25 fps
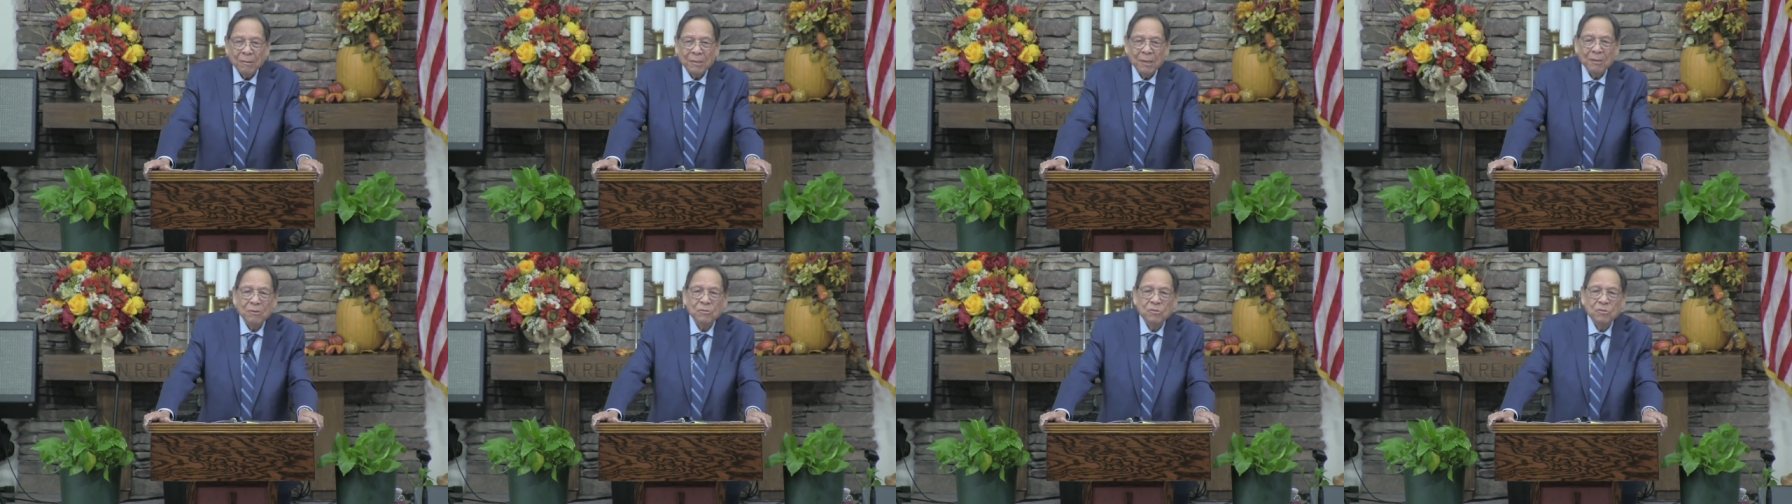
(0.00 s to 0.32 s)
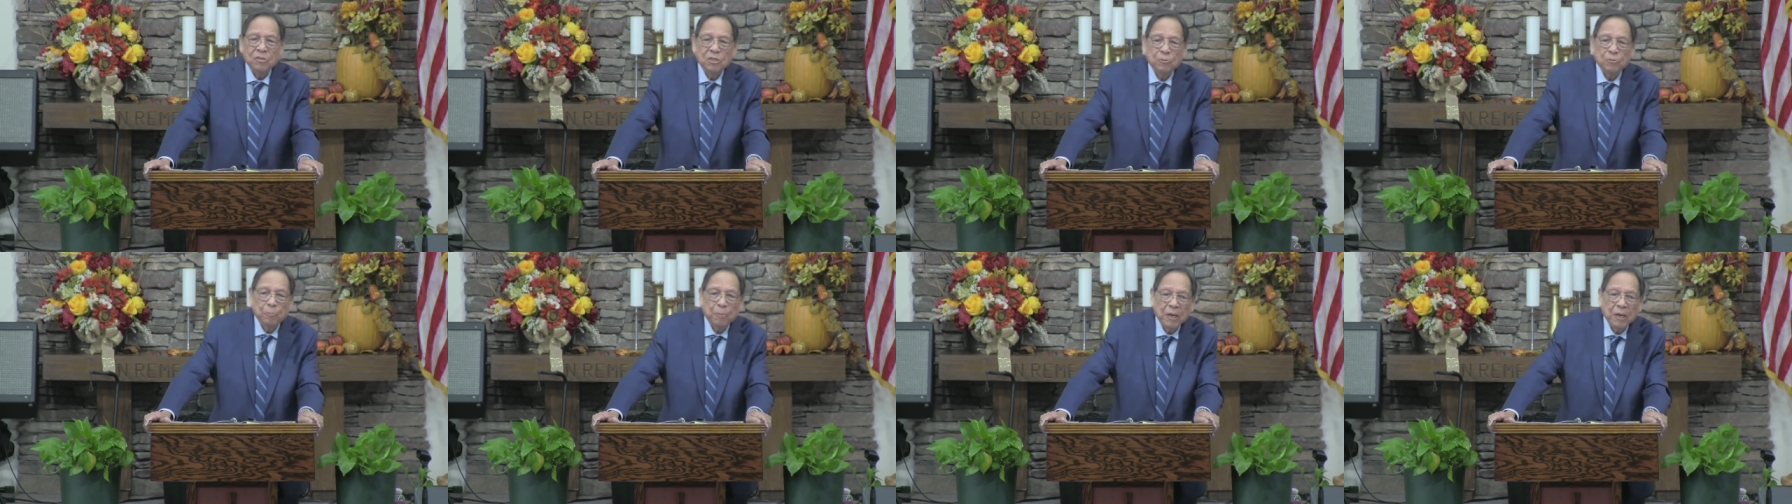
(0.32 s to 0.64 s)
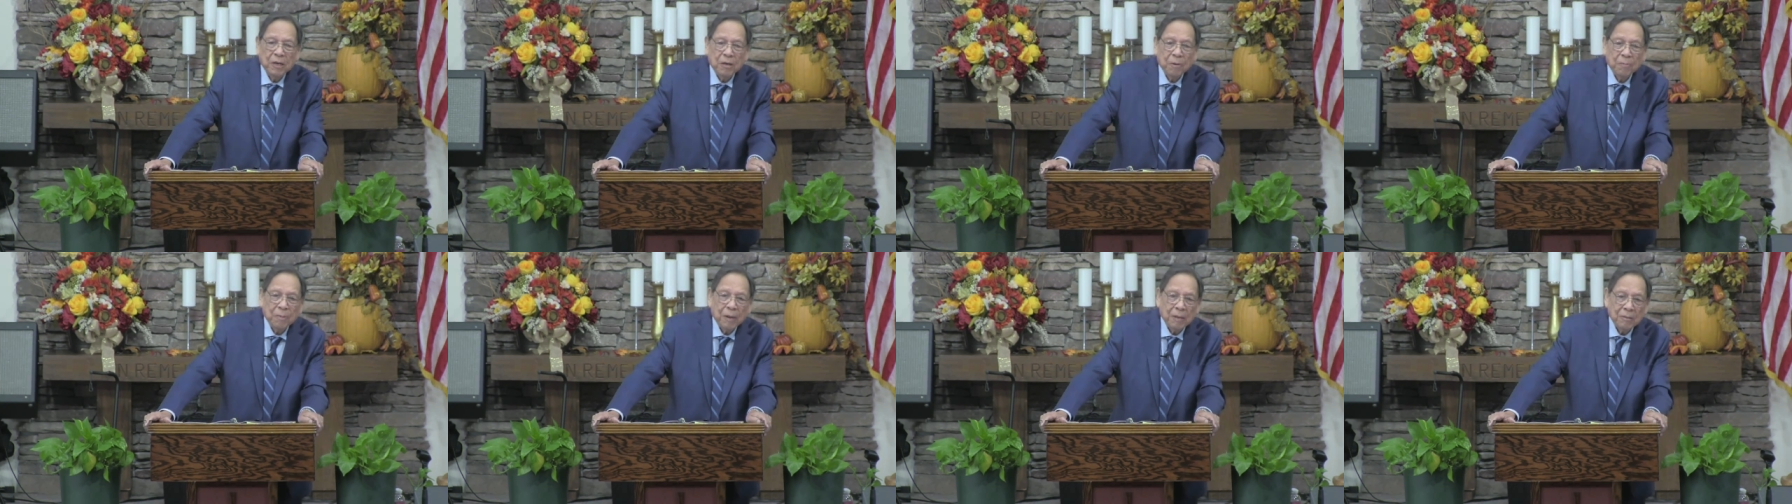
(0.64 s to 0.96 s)
they used to
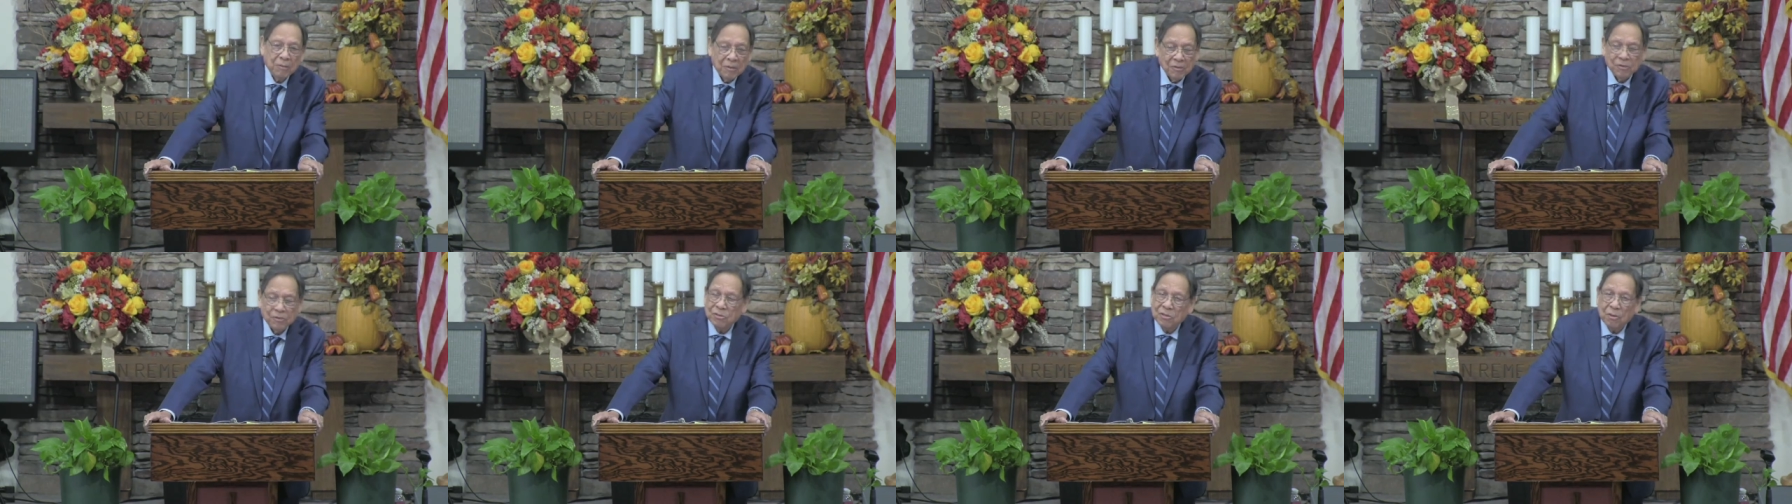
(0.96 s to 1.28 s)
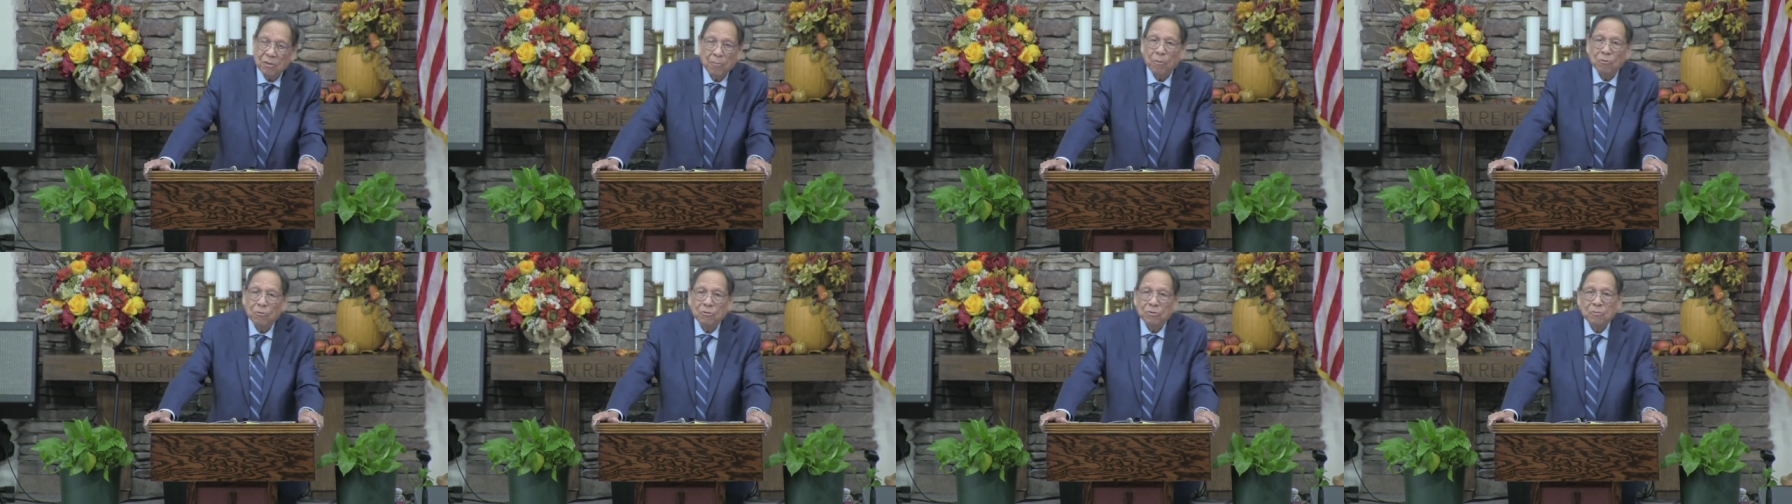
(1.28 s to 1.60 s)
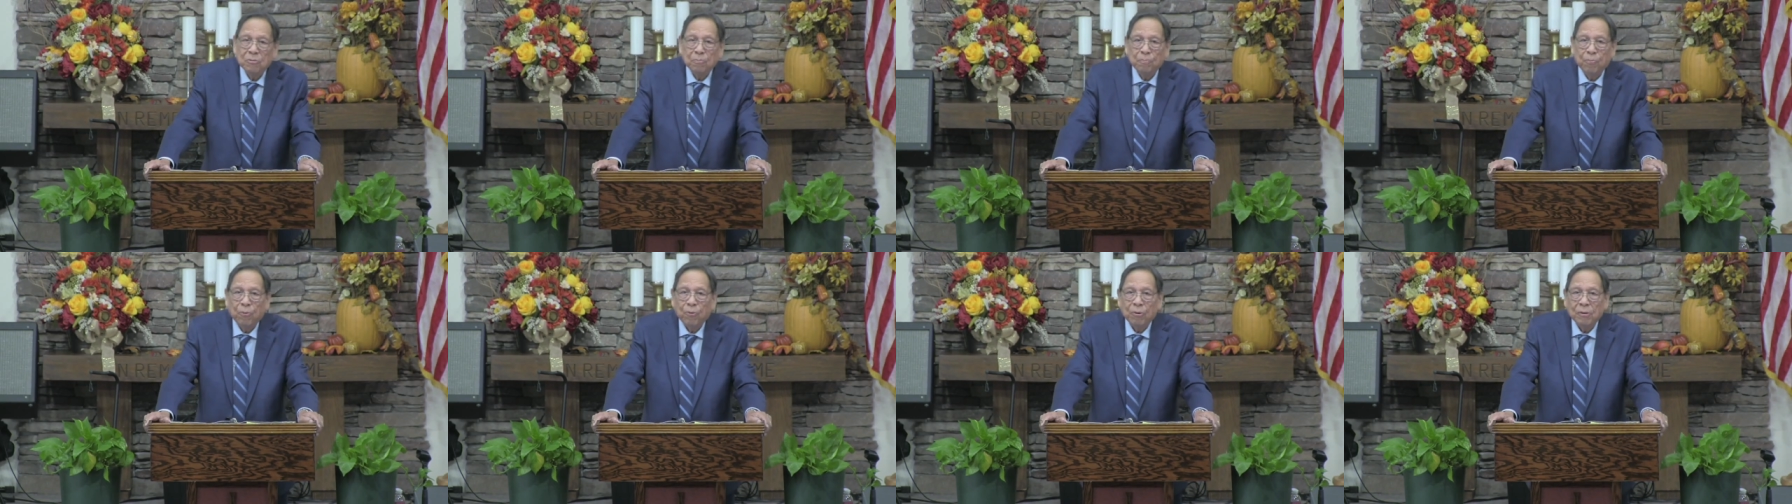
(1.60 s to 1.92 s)
speak about this is the
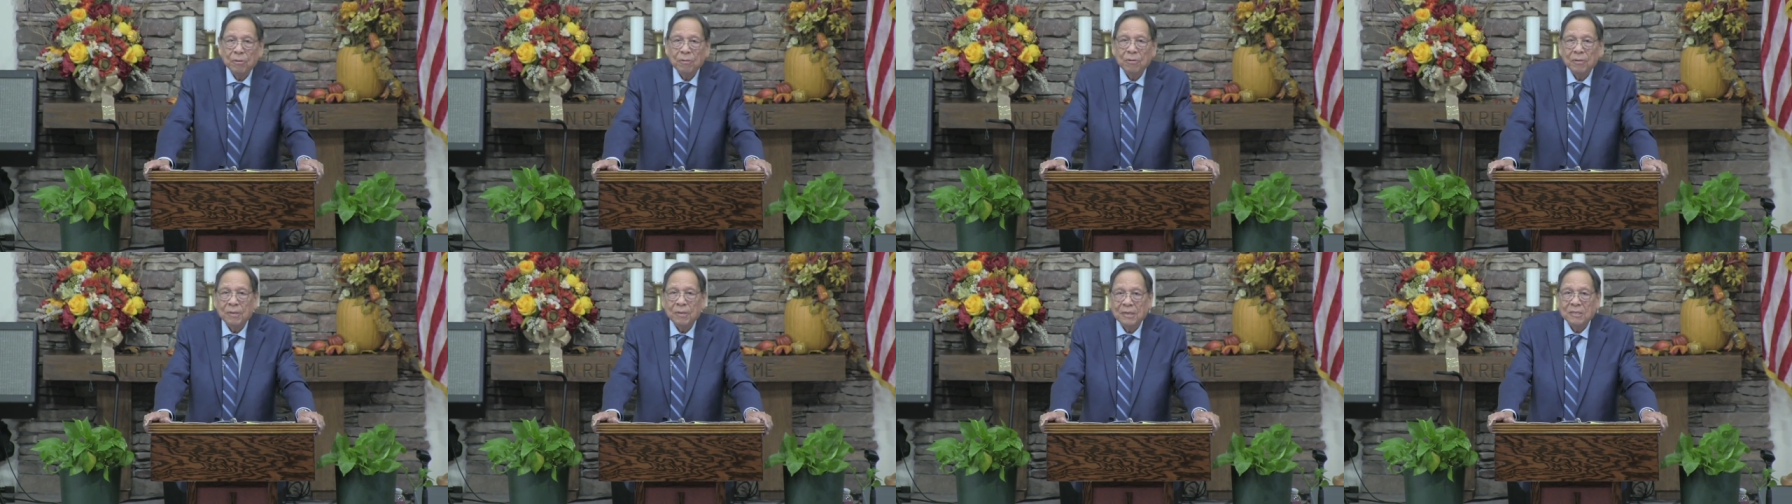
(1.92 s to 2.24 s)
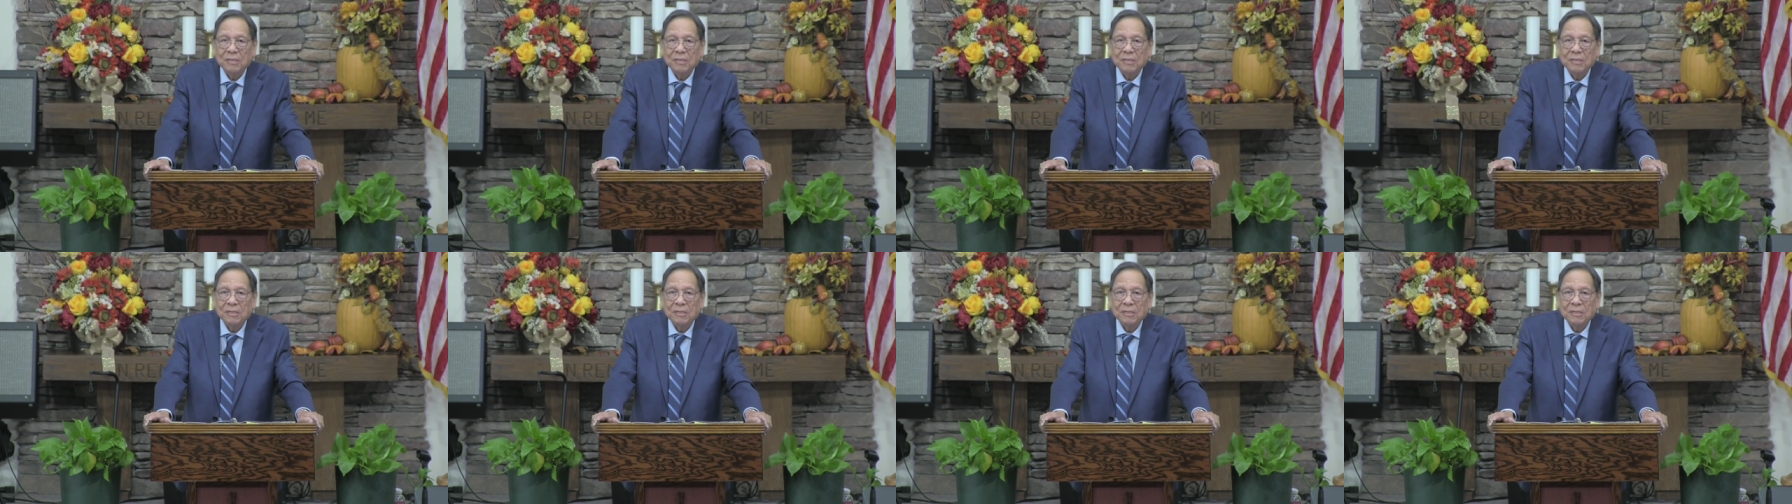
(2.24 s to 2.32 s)
most important,